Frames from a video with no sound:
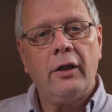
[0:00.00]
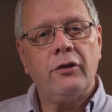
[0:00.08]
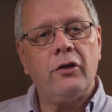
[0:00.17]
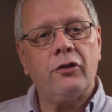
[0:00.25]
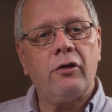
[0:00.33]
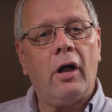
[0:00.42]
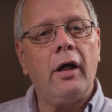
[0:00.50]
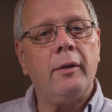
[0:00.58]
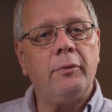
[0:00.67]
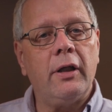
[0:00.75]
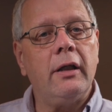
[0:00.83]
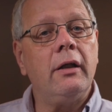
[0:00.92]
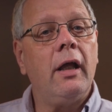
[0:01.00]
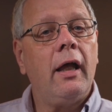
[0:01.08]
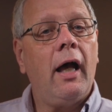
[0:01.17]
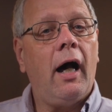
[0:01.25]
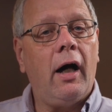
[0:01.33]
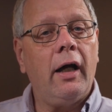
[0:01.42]
described in
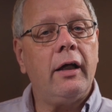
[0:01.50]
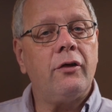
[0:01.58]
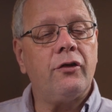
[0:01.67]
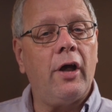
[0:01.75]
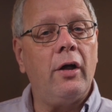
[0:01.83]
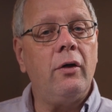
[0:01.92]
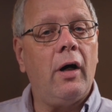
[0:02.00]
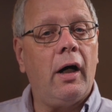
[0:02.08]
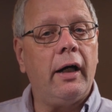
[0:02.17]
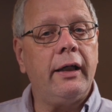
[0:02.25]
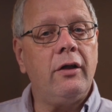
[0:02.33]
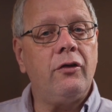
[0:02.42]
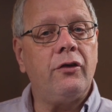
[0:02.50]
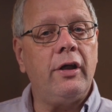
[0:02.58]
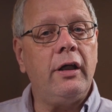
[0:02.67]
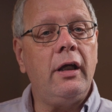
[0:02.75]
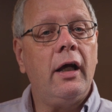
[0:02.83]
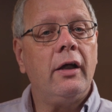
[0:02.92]
ISO
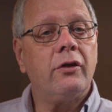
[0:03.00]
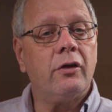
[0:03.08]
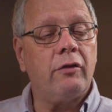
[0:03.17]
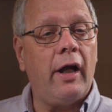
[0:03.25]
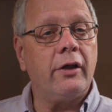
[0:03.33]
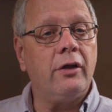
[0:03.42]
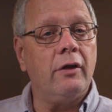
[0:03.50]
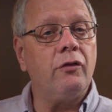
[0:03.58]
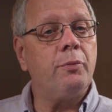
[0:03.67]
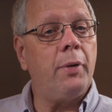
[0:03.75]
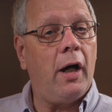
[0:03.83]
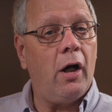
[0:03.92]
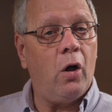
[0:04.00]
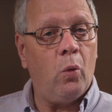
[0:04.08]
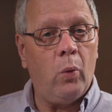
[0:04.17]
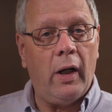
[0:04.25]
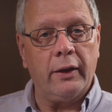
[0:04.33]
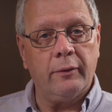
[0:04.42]
IEC Directives Part
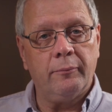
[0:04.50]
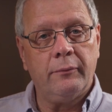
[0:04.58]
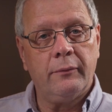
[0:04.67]
1,